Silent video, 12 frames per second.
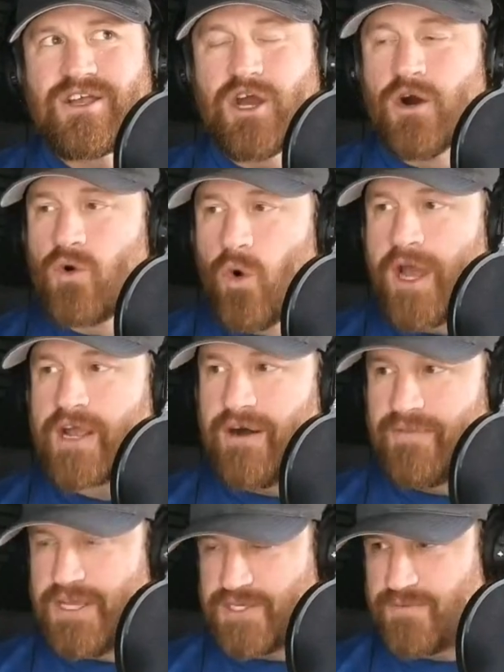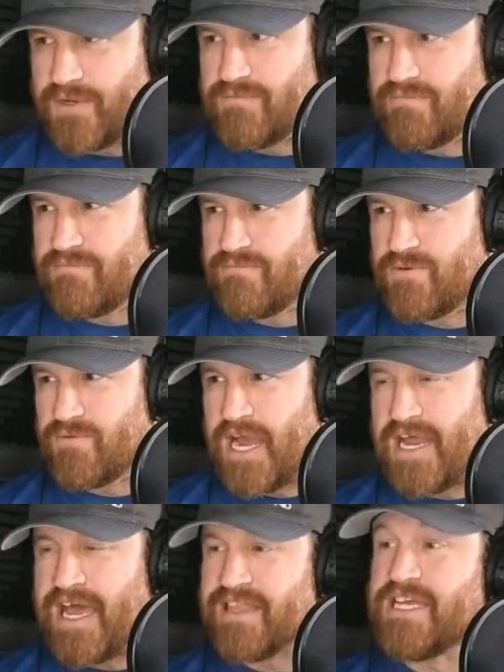go quick on this one,
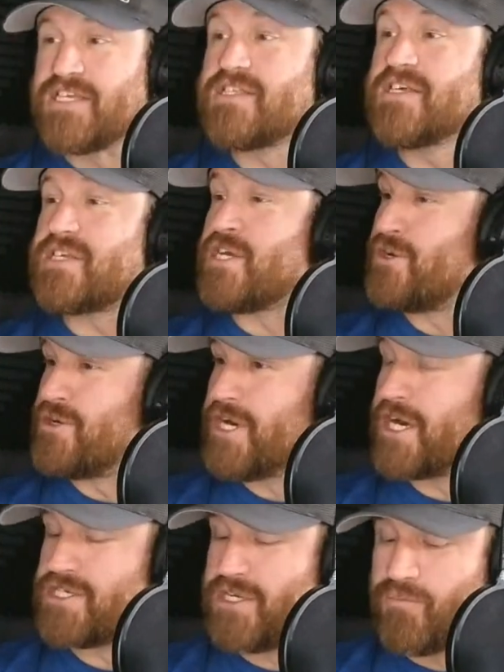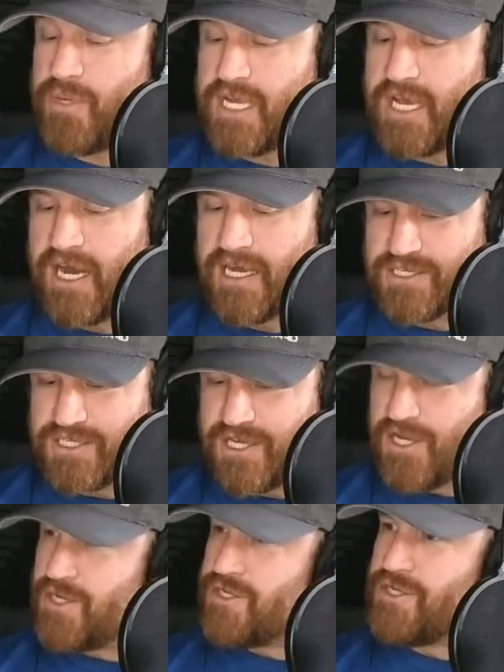right? At least this introduction, because
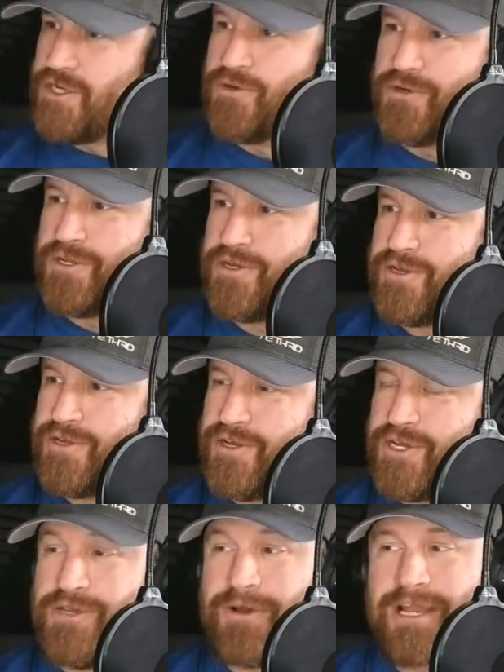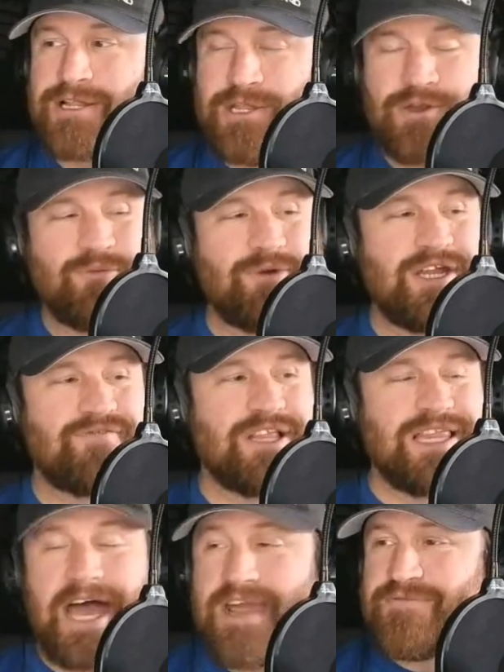dude, you had a little bit of
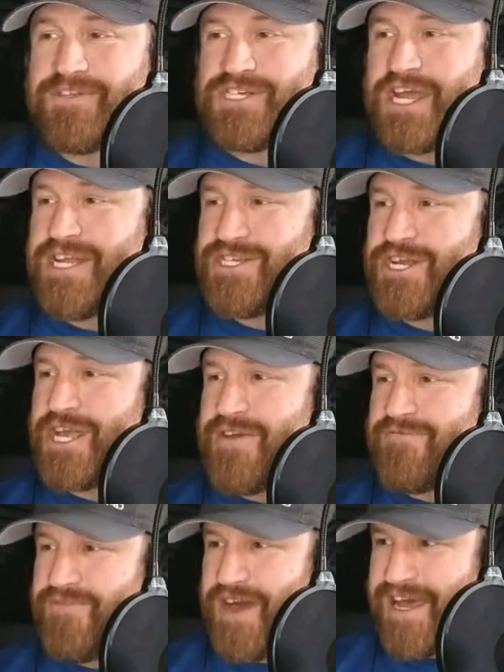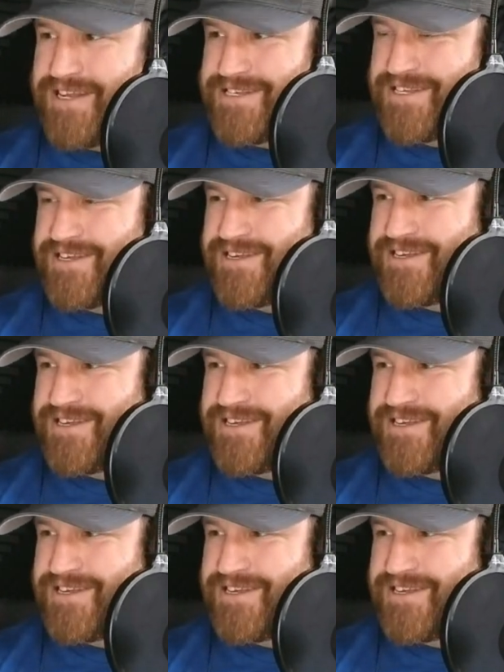a life-changing event.